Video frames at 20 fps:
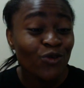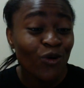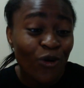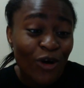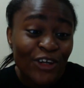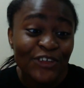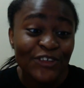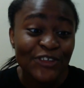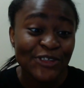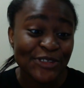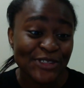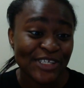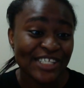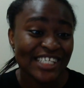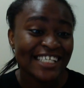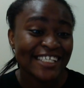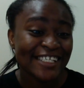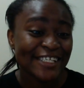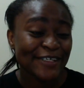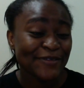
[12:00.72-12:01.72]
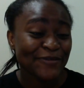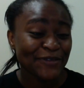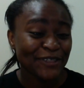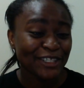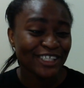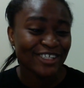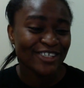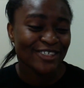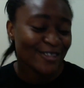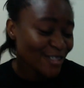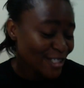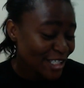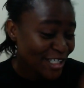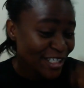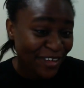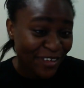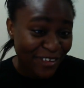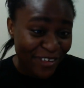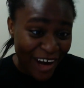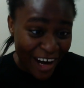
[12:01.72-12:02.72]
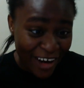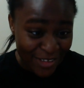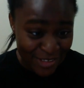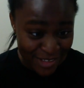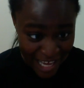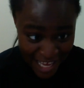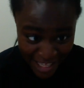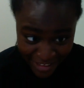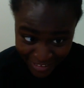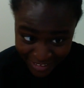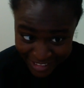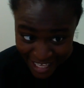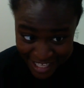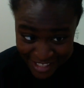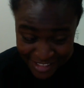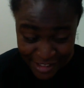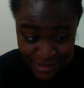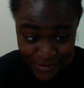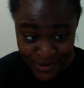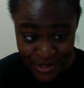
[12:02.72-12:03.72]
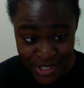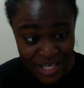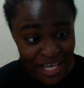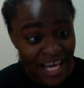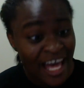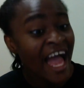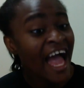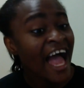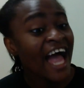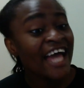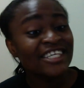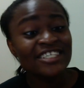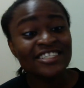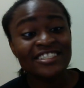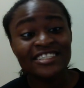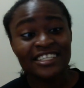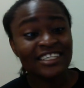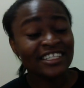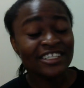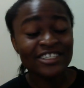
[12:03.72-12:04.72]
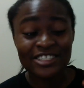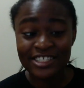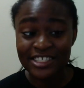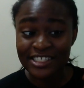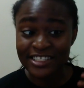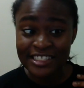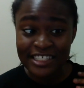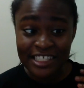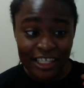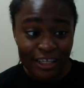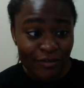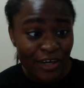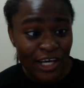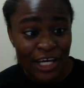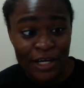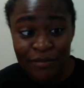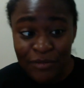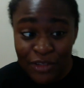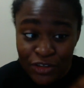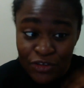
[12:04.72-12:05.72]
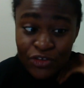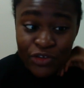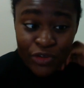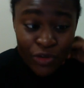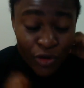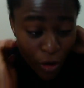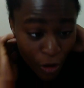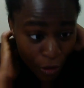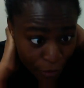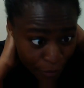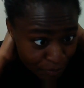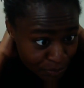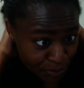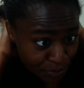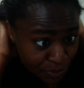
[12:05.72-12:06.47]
going through such a situation, so she knew how to handle that situation and she didn't just give him the drug